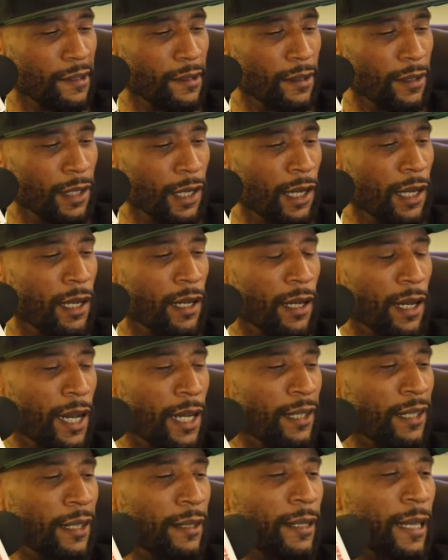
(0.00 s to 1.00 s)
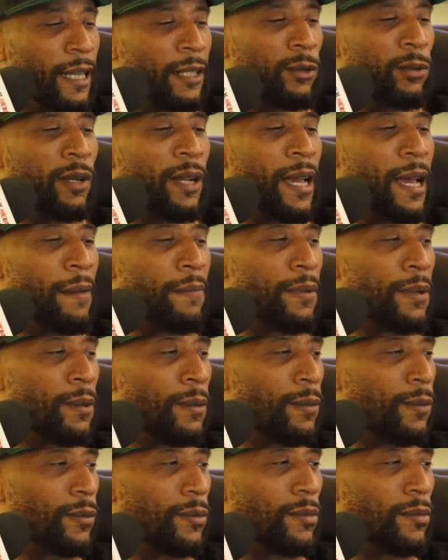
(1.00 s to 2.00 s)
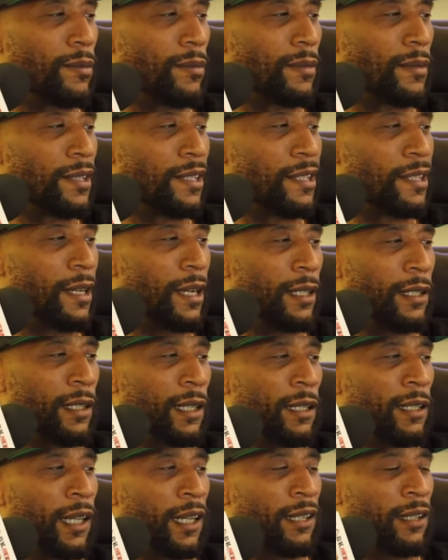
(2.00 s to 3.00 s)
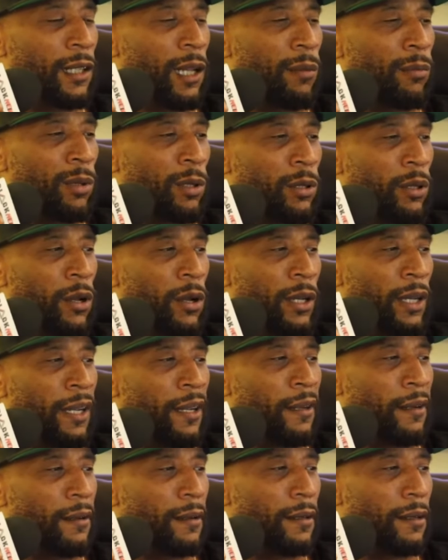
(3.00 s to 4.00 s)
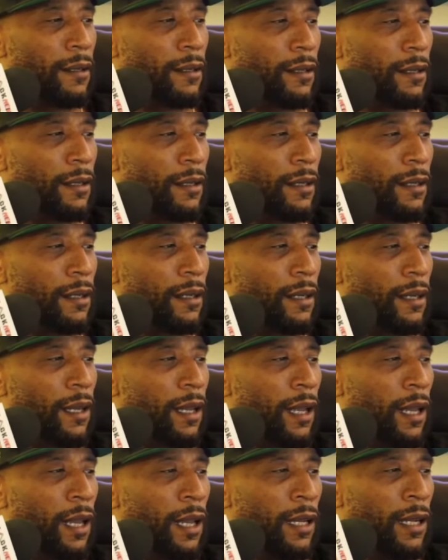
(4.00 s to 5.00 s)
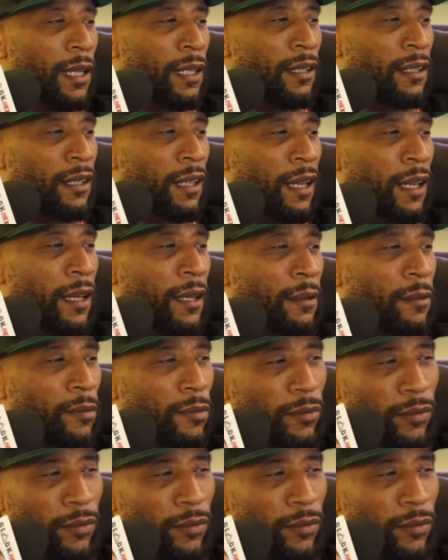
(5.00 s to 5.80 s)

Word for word: yeah i think that's what happened i think they stumbled on it and they said